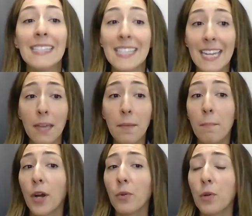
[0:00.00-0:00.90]
Today,
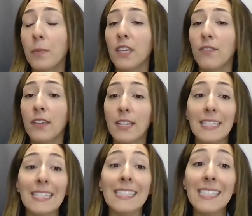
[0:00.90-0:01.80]
Mark will be giving us
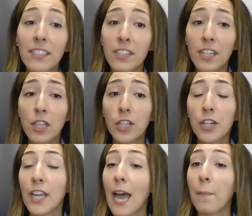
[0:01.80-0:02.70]
a detailed
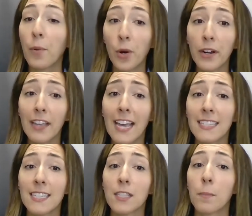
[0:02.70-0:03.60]
look at
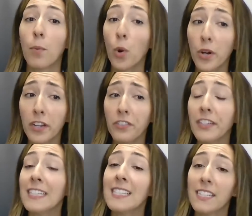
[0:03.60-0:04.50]
Portagas's
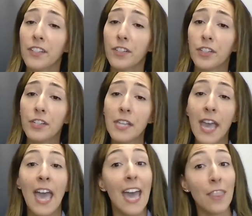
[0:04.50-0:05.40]
Portagreen cylinders
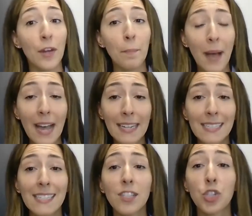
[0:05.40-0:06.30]
and their
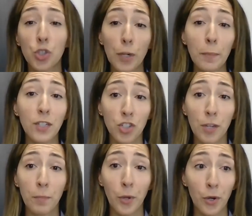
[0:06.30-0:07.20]
patented strip and
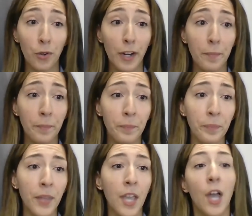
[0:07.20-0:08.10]
ship program.
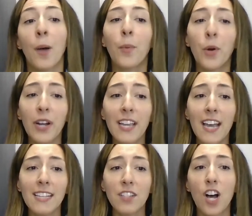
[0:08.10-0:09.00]

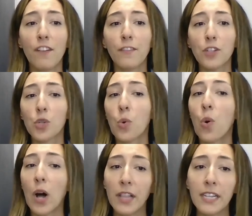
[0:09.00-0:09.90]
Portagas offers
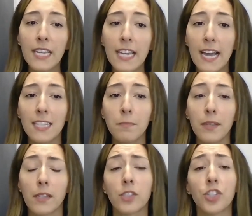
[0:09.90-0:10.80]
quality gas
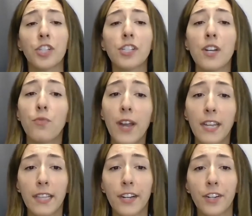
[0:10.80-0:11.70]
mixtures and
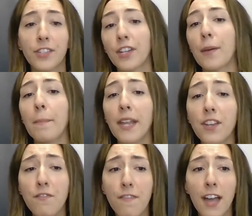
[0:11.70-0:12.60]
regulators that are
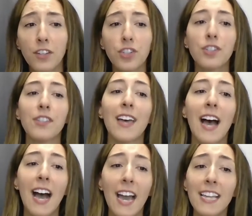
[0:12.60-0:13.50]
manufactured to the
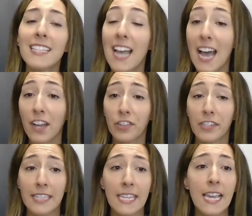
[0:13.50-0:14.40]
highest
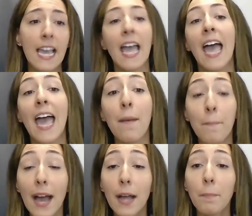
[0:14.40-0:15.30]
accuracy and
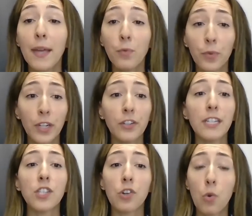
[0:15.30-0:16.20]
backed by
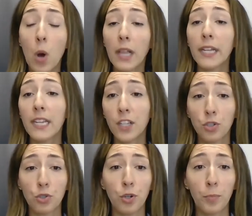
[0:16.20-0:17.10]
rigorous quality
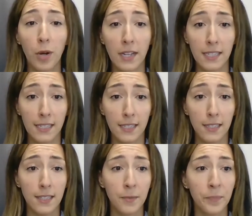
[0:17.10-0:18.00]
control
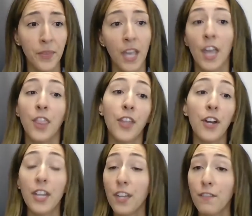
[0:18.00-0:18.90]
processes. Their
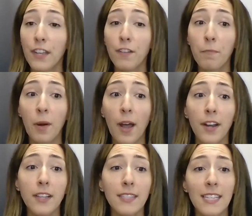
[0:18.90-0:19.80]
innovative
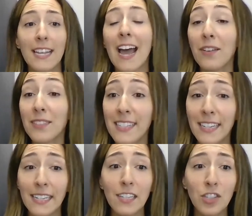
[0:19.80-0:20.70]
products and
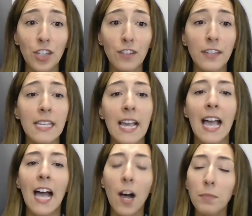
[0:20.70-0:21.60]
outstanding service
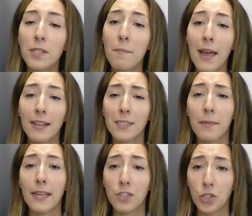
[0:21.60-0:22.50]
help to
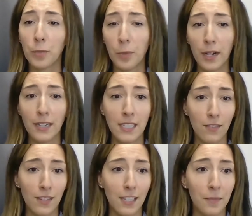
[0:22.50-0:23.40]
maximize your
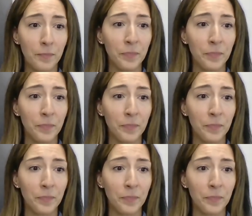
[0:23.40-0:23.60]
productivity.